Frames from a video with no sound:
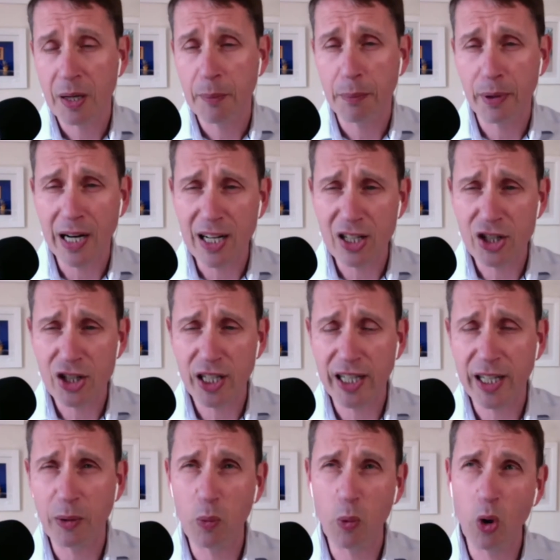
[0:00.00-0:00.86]
But
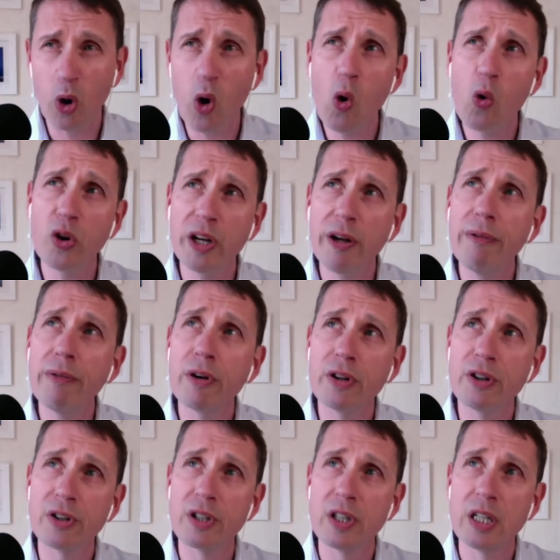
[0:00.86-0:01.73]
actually, we're all
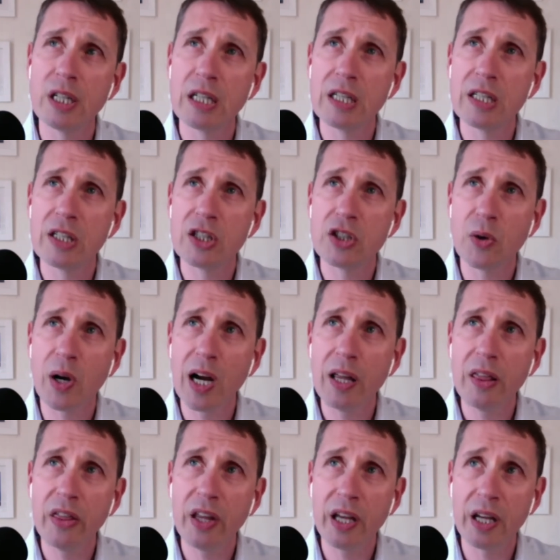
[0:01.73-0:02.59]
different. So
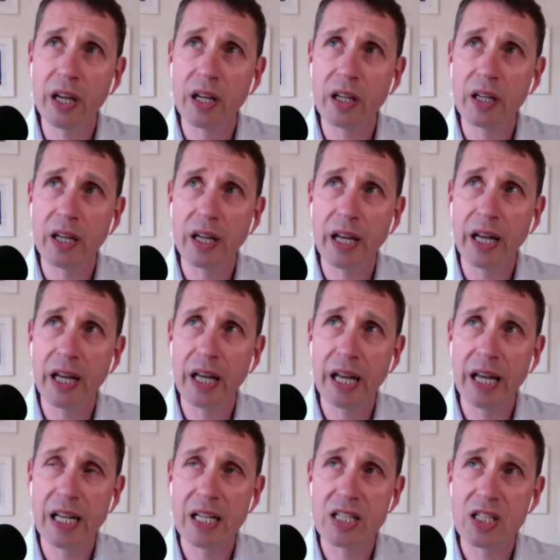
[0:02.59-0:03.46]
I think
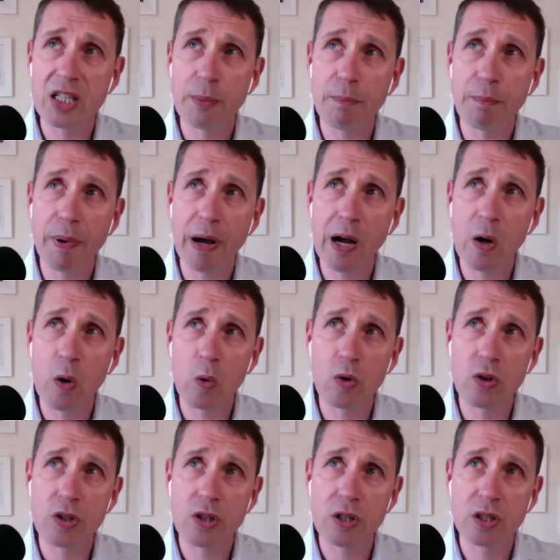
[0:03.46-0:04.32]
it's
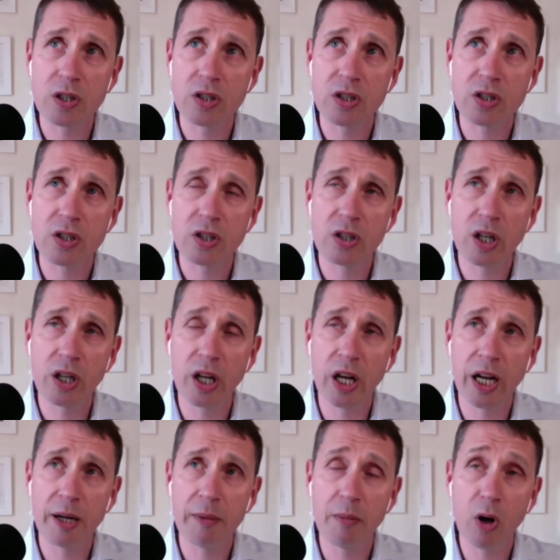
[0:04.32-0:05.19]
about
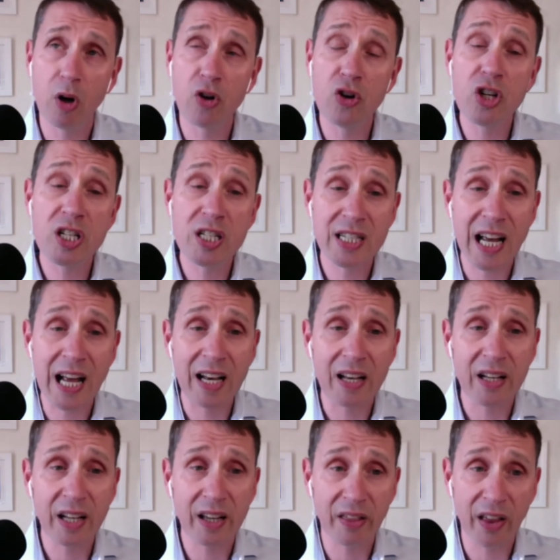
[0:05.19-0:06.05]
um,
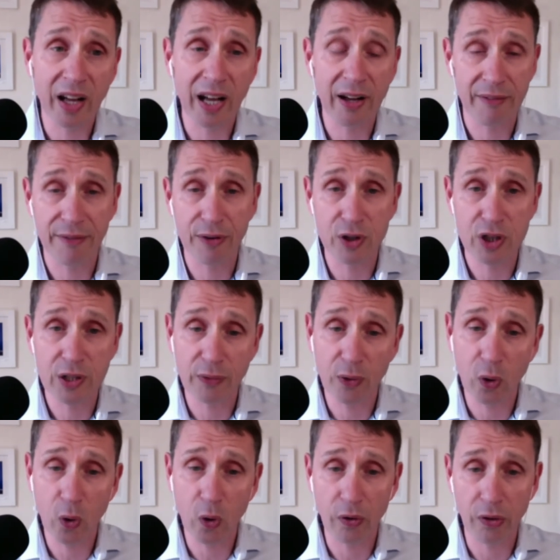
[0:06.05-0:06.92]
understanding that first of
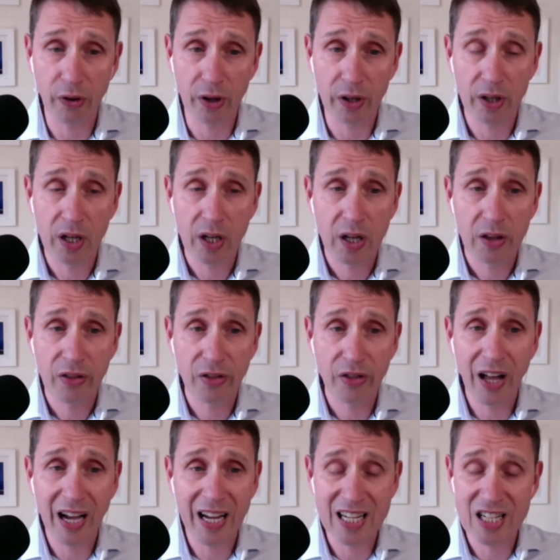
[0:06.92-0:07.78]
all that
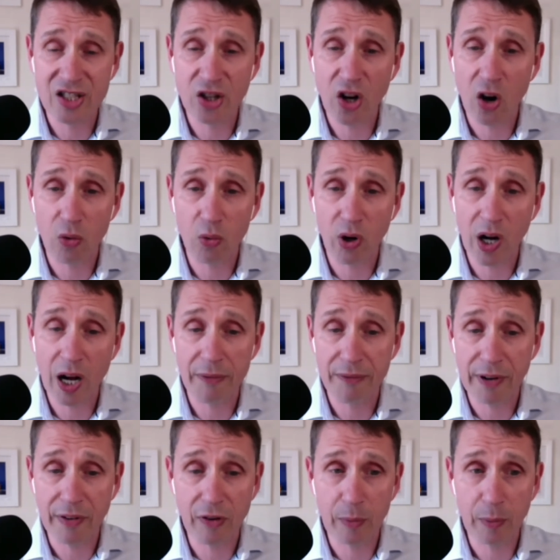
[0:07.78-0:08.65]
that is not right
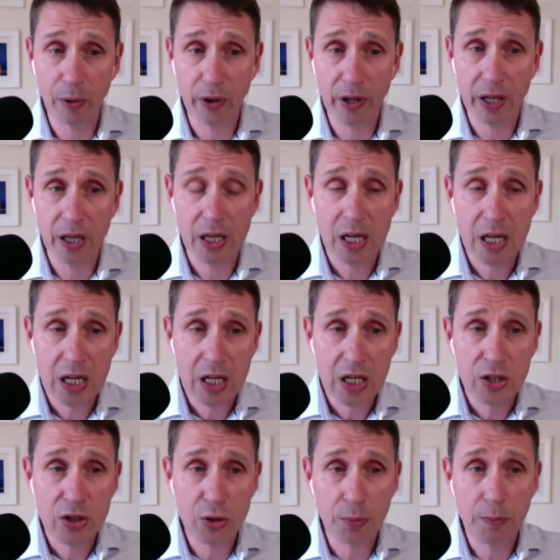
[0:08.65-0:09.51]
for everybody.
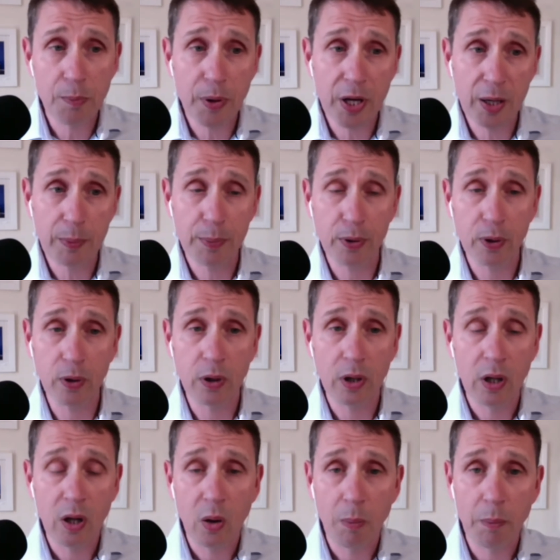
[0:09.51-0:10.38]
Some
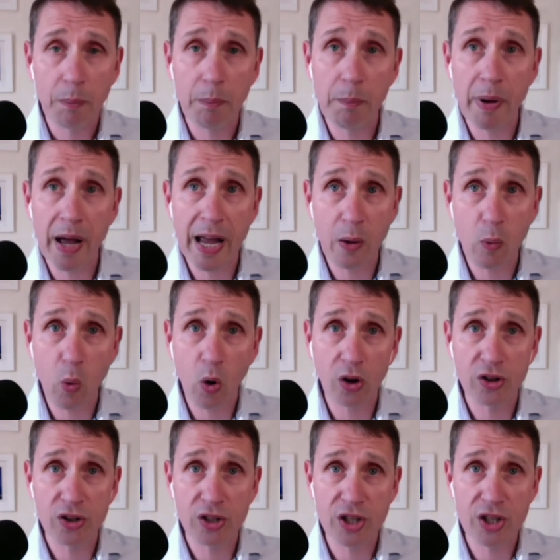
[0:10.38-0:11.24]
people may
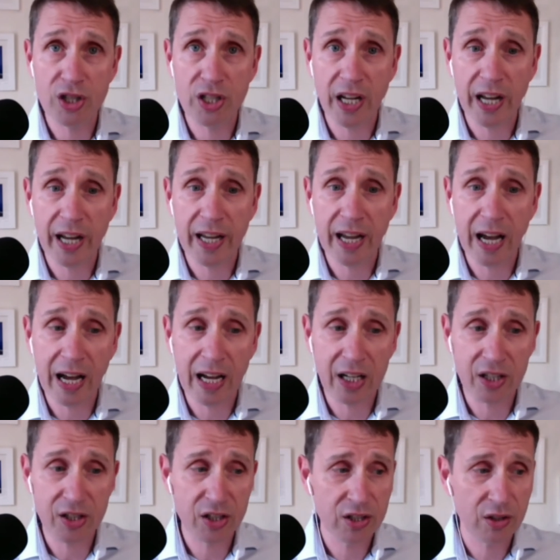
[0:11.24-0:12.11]
want to stay
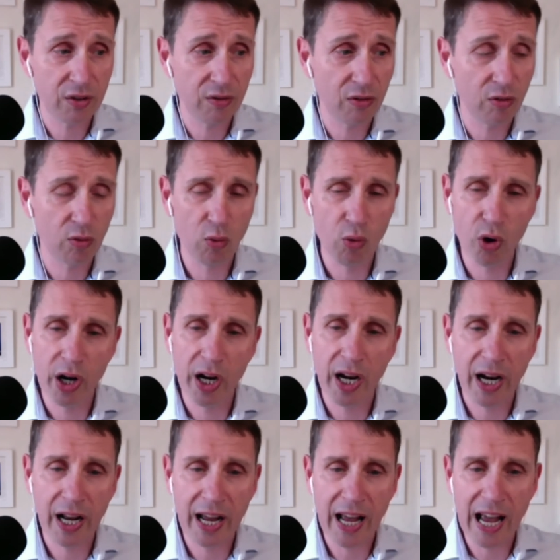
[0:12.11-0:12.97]
as
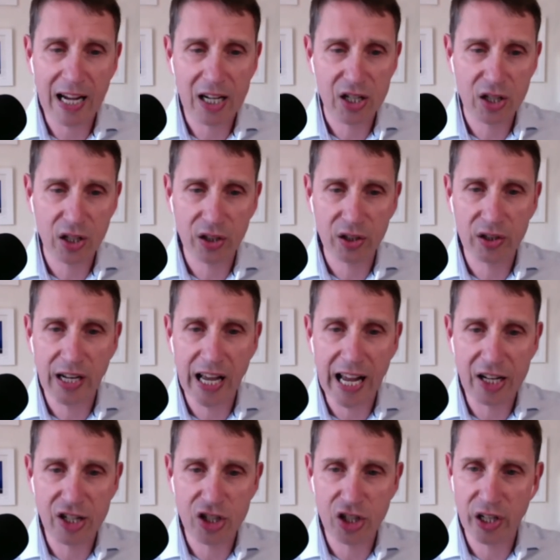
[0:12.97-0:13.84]
really excellent
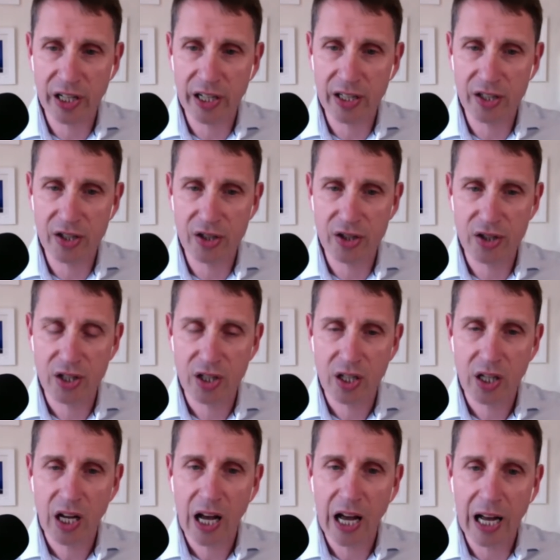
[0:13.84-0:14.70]
engineers.
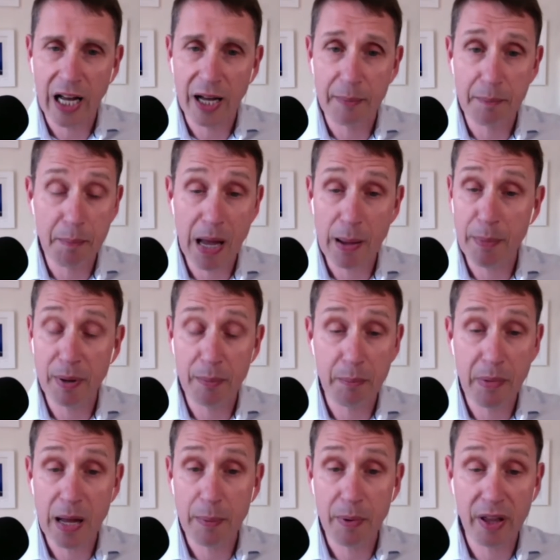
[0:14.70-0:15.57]
Uh, maybe
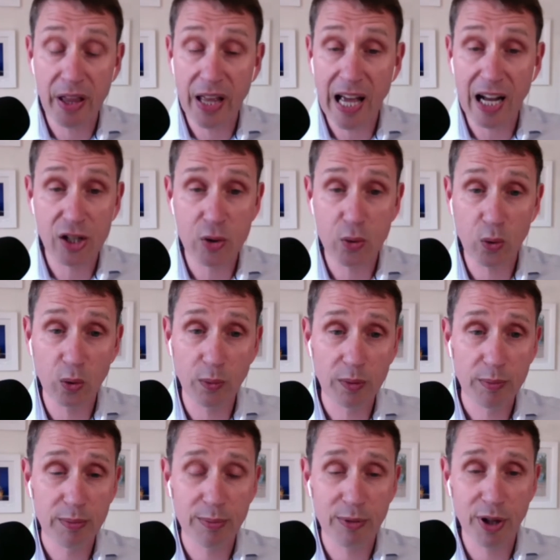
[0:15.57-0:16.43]
maybe the
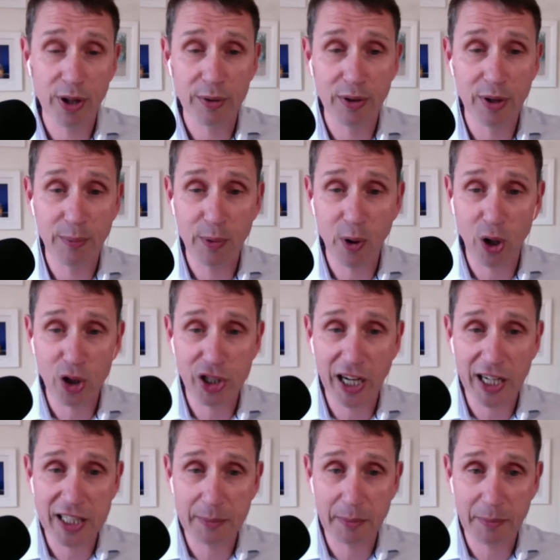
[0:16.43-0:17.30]
actual the, the
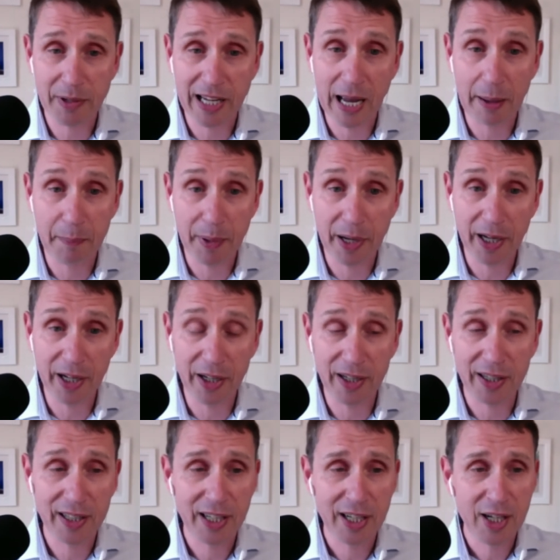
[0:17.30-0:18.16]
projects get
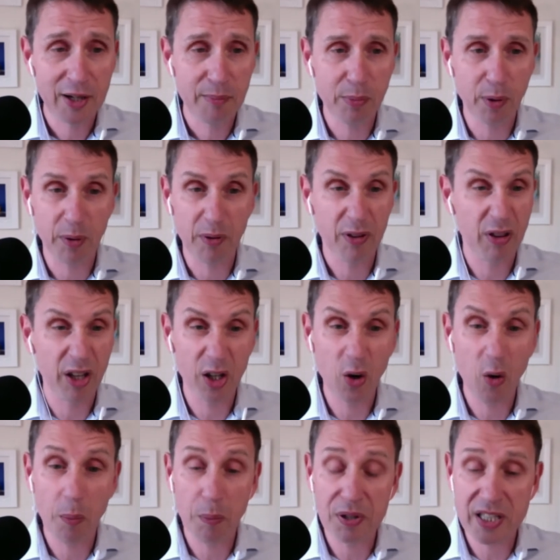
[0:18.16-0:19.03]
bigger but they
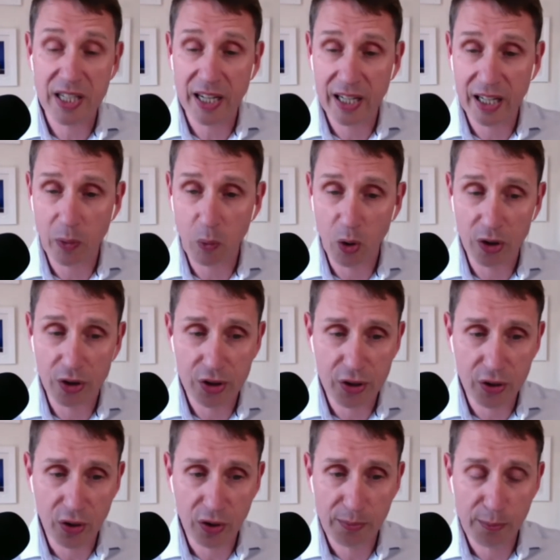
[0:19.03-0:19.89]
don't particularly want
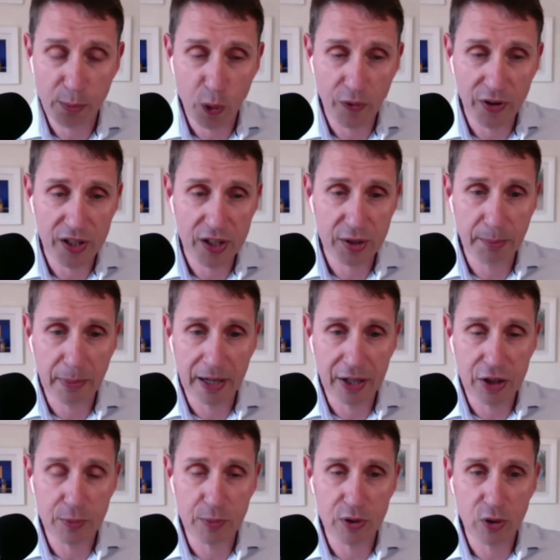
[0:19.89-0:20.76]
to move into
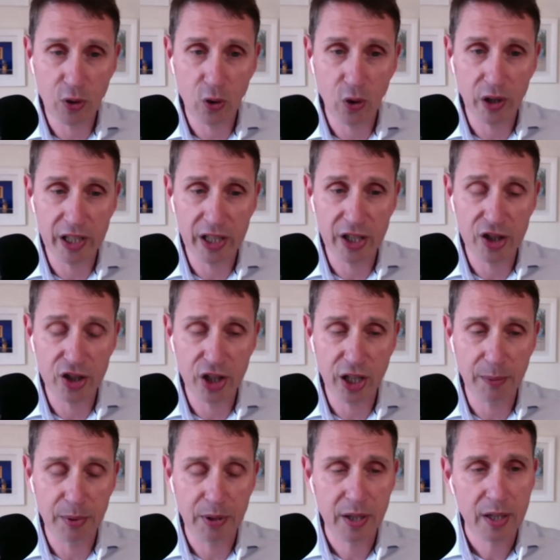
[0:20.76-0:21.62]
management or
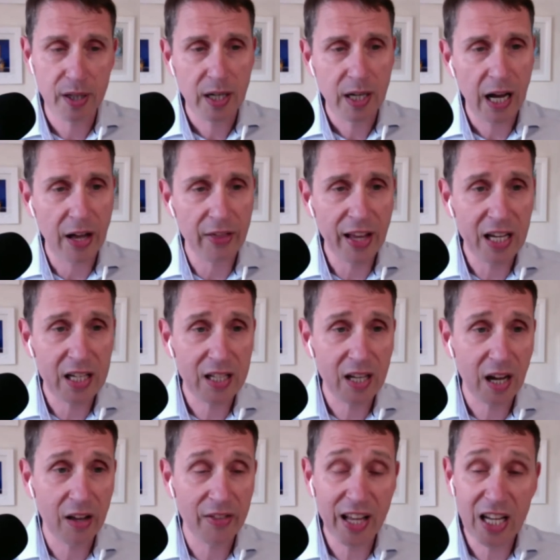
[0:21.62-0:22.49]
leadership, and that
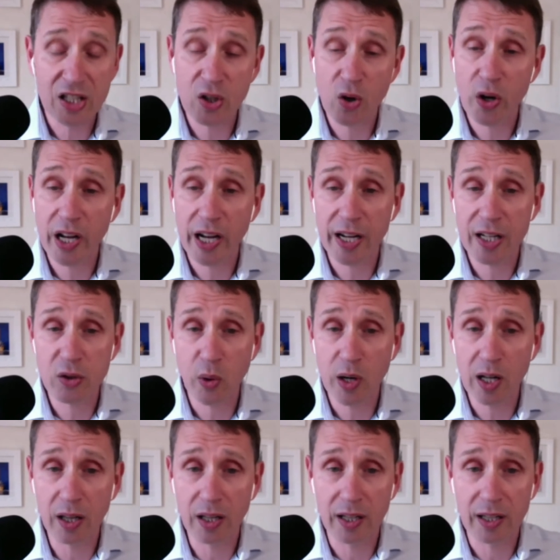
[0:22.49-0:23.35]
and that's okay as
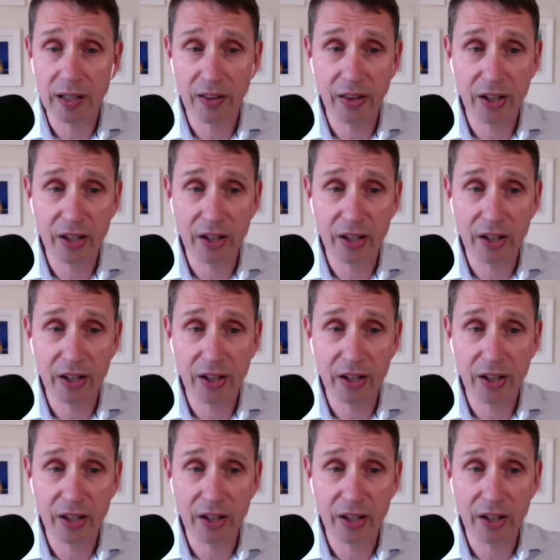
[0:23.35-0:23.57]
well.